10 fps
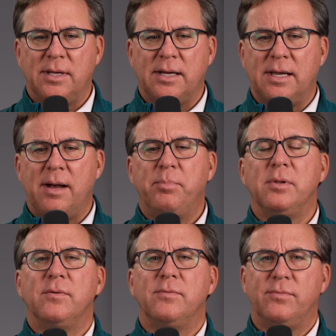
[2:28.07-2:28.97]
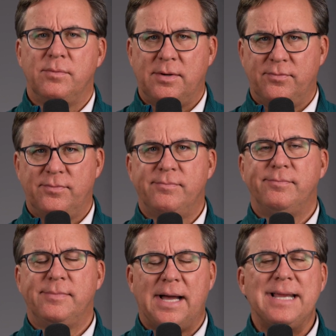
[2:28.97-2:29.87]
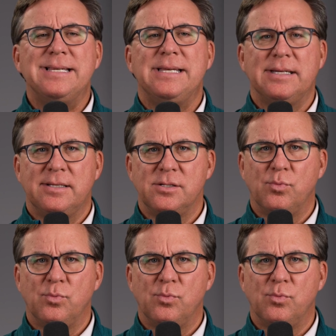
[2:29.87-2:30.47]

a couple of, of ideas.